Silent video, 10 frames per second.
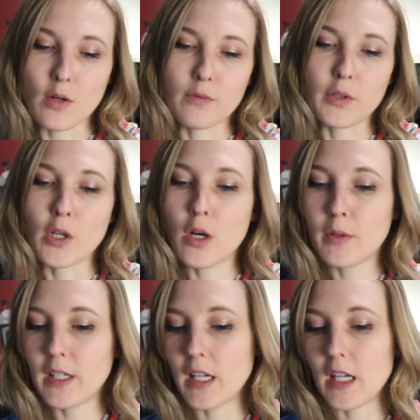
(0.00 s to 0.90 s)
So if you're
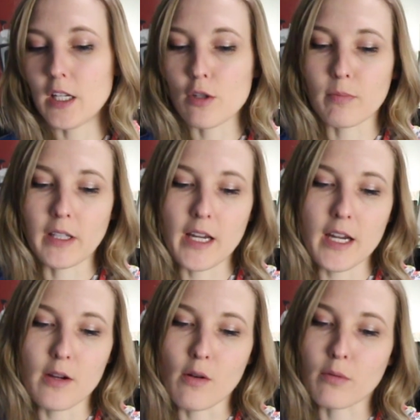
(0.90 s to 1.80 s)
going in and you're
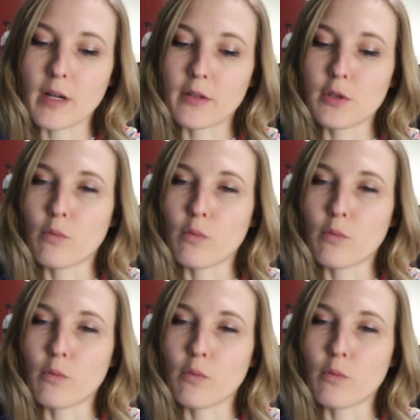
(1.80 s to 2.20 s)
playing around,